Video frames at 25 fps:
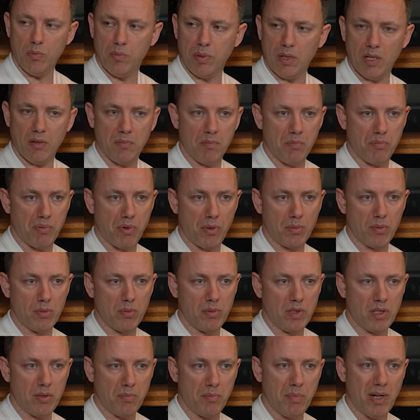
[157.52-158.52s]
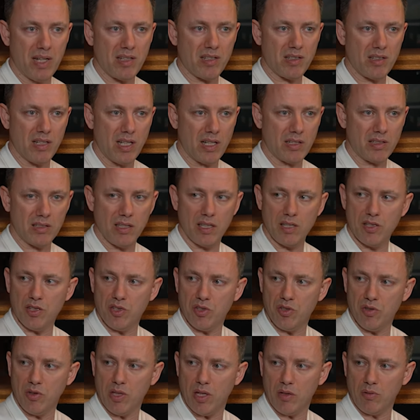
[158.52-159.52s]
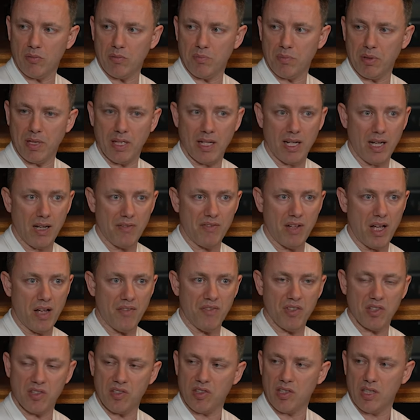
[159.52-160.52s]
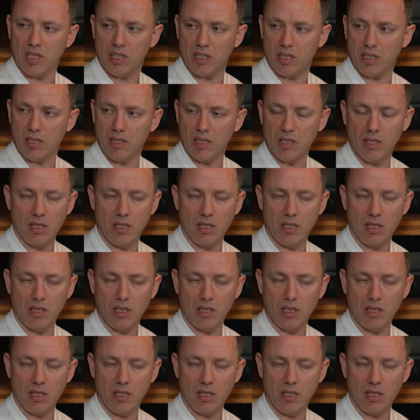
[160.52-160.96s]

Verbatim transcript: beat probably the best last leg shootout player I've ever seen.